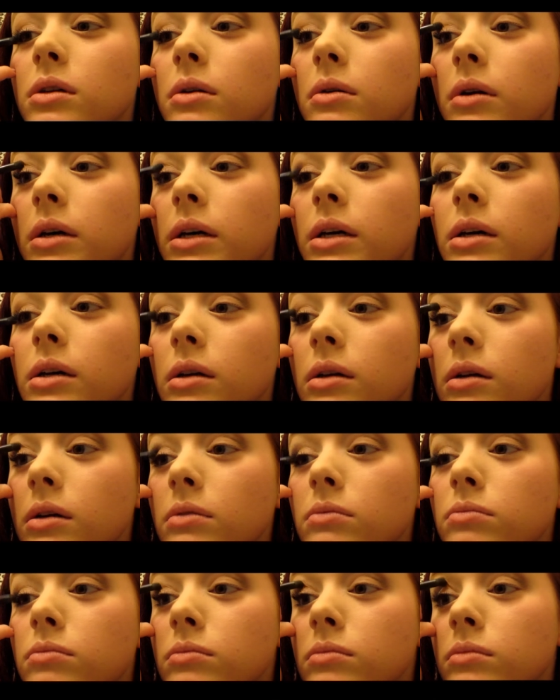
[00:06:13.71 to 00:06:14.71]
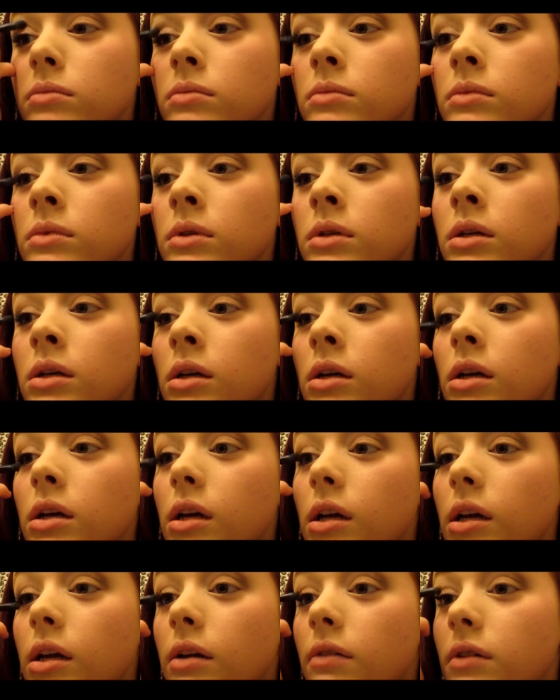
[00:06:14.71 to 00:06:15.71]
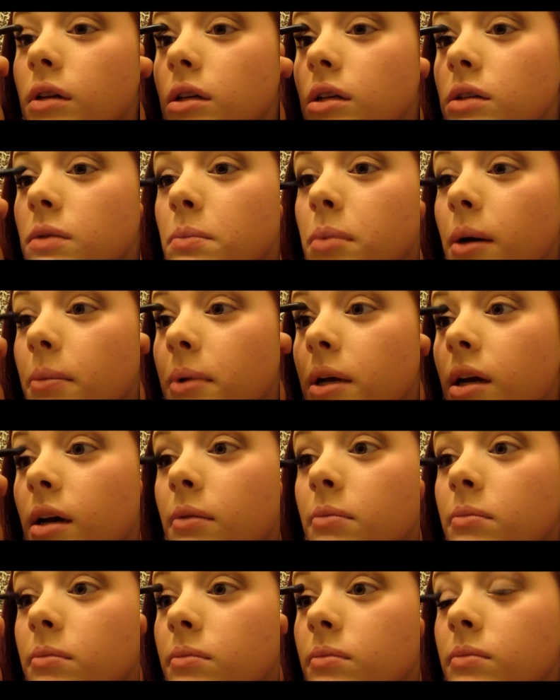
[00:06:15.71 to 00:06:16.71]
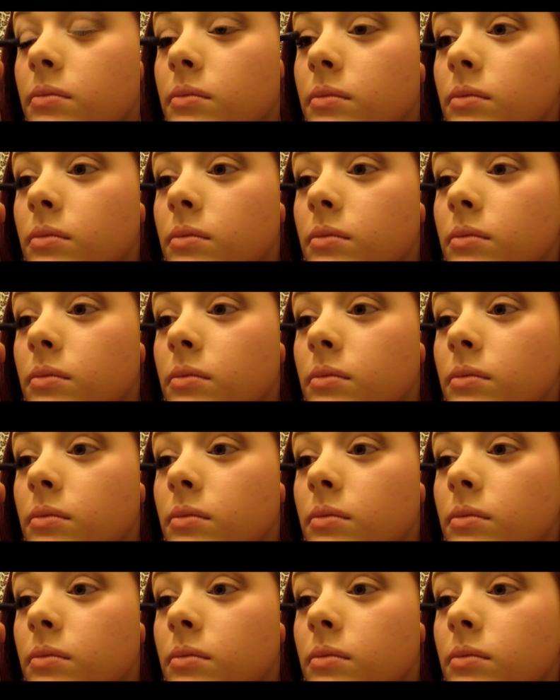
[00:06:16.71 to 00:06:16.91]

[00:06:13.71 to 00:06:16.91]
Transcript: to go ahead and even this puppy up.